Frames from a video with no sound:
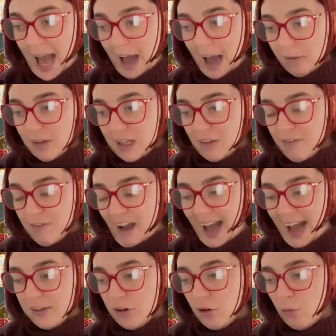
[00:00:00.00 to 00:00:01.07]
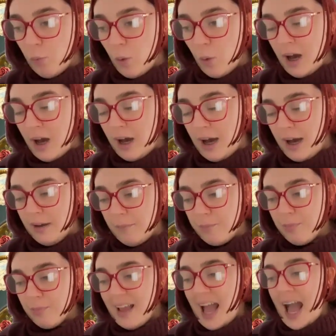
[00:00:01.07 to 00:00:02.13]
Anne's final word.
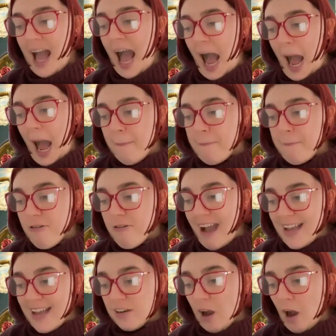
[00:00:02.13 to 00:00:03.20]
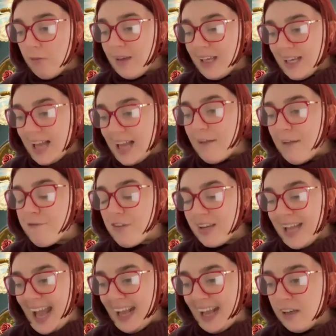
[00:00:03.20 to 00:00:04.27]
I pray God save the
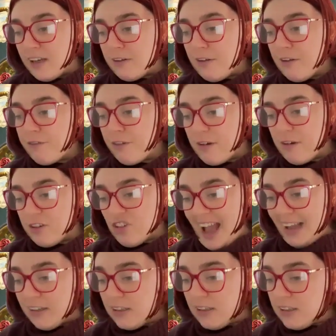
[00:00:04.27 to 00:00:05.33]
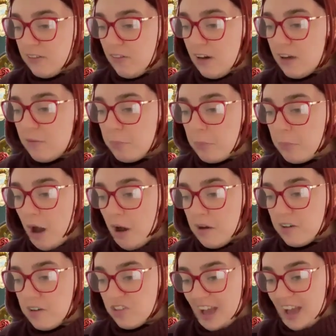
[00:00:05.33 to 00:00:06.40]
king, for a gentler
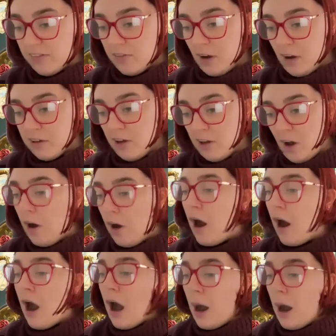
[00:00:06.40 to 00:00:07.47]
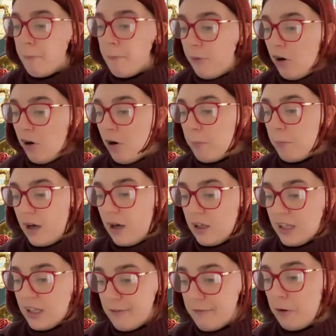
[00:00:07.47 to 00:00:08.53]
nor a more
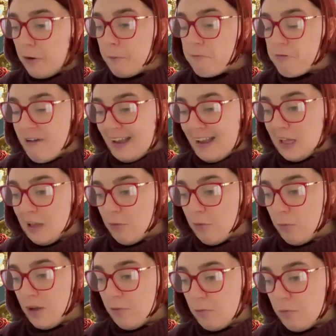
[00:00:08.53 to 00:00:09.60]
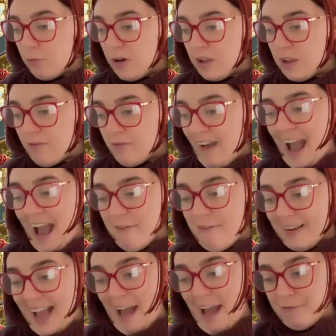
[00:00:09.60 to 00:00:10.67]
merciful prince was
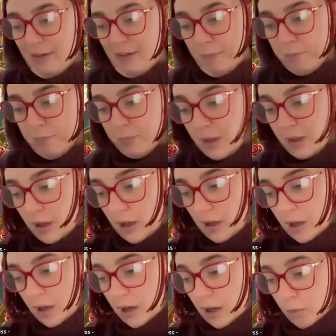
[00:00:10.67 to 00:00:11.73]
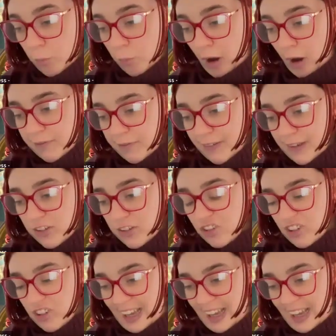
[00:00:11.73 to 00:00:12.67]
there never. Was this